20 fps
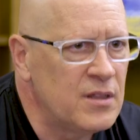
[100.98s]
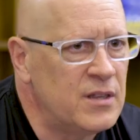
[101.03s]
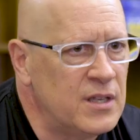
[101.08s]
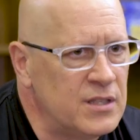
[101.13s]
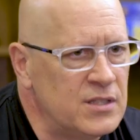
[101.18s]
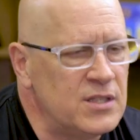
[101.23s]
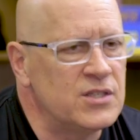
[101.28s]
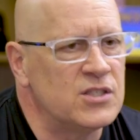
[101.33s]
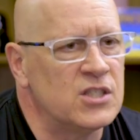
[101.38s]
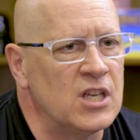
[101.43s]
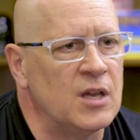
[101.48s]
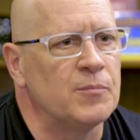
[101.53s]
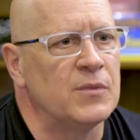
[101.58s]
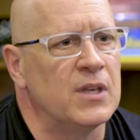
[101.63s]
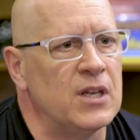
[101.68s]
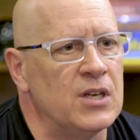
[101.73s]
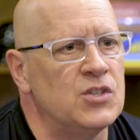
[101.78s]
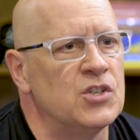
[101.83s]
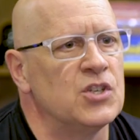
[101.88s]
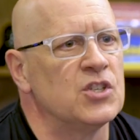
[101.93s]
This is
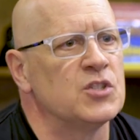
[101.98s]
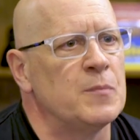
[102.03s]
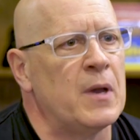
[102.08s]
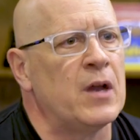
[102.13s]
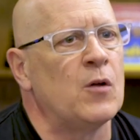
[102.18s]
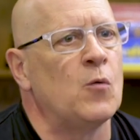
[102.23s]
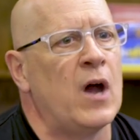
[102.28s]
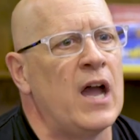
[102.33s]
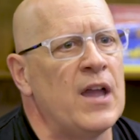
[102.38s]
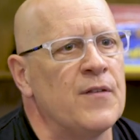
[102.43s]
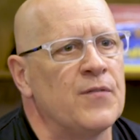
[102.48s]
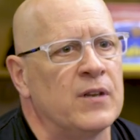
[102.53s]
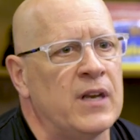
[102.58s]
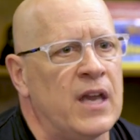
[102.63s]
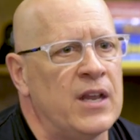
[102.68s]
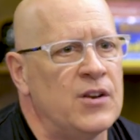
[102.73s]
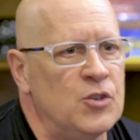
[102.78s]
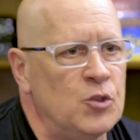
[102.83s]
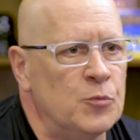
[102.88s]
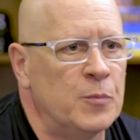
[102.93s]
something just my wife and
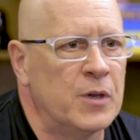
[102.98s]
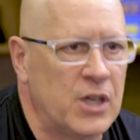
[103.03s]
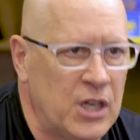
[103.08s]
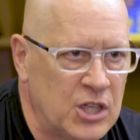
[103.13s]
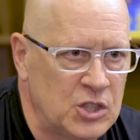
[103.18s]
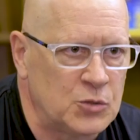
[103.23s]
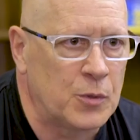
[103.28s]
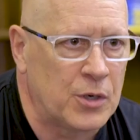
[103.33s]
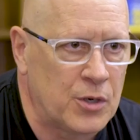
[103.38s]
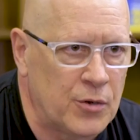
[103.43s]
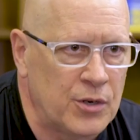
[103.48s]
I do because we're